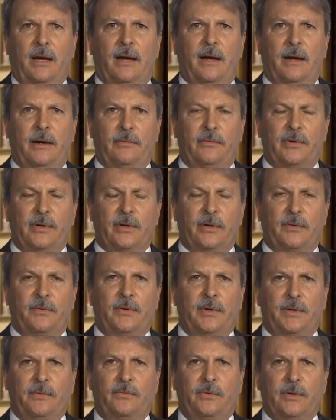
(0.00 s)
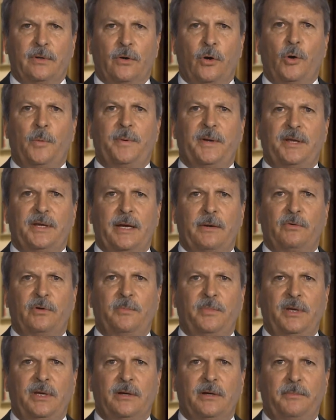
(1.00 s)
We're hoping that will
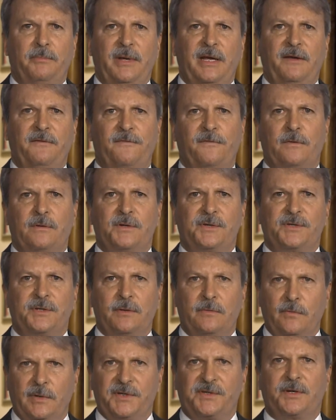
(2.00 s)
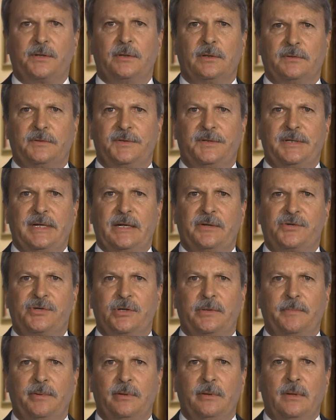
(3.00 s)
be on May 1st in West Carleton
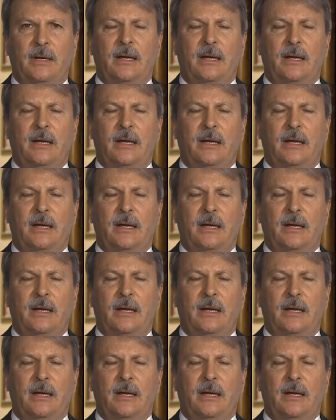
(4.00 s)
Township,